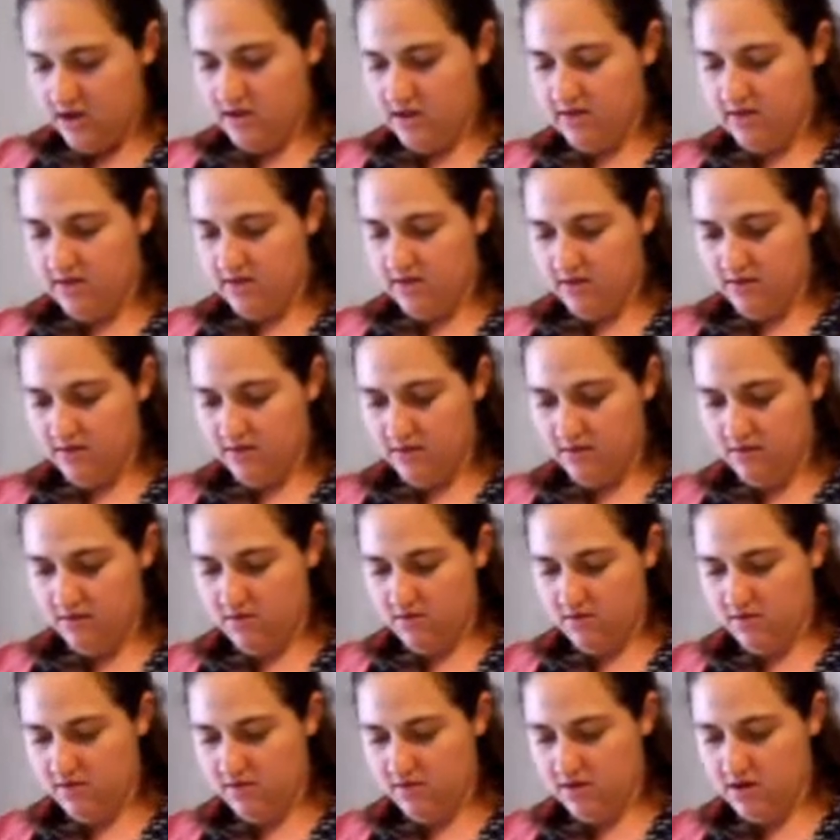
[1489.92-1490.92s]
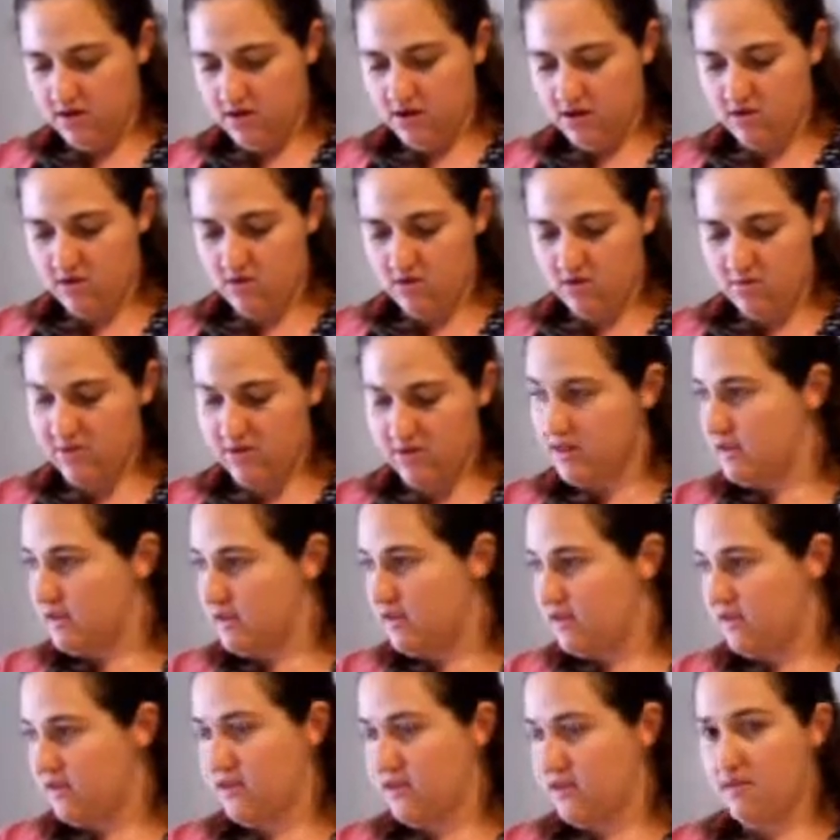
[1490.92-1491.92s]
So, kind of open
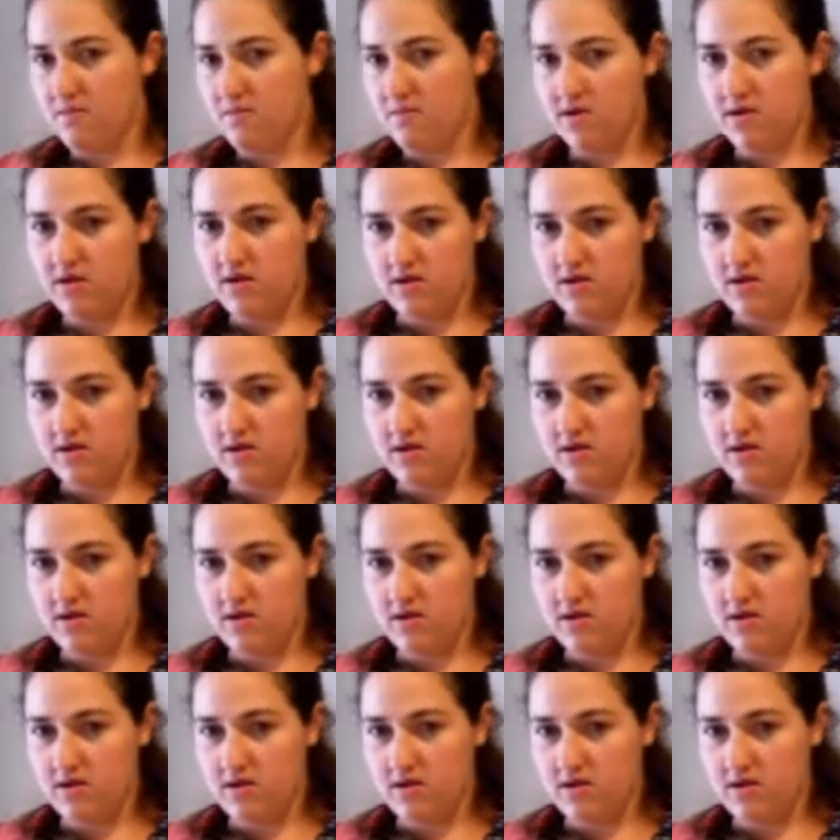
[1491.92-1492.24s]
these up.